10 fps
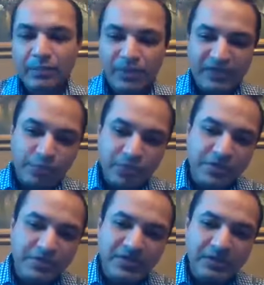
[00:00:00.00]
Plus, we're
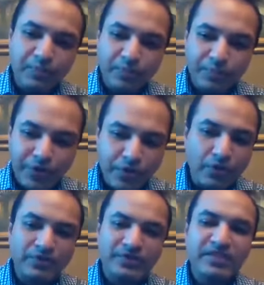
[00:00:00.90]
using
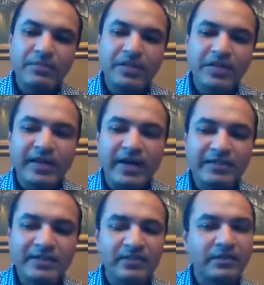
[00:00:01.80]
pure CBD
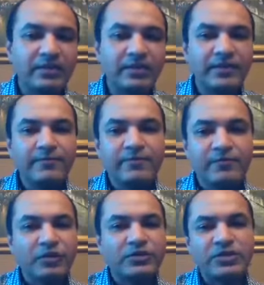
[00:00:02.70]
isolate
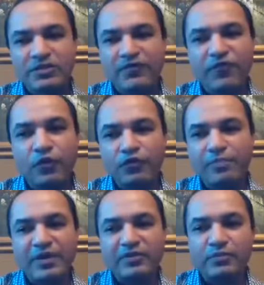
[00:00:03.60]
versus a full
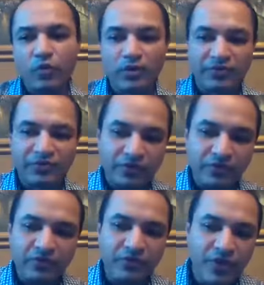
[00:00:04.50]
spectrum oil, so
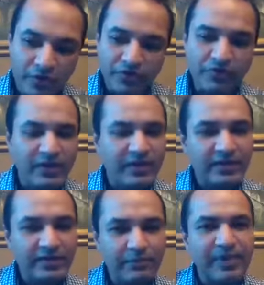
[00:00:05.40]
you know you're
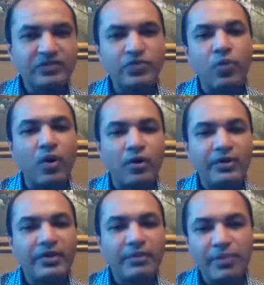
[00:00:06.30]
getting the best
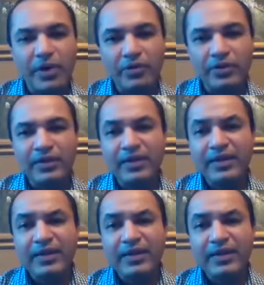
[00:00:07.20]
quality component.